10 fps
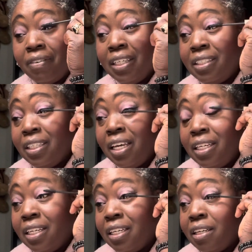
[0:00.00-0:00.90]
It
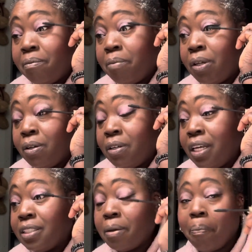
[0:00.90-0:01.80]
didn't vote
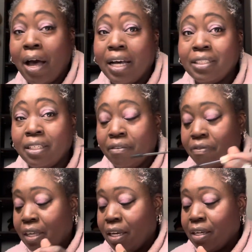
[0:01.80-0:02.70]
as a positive thing.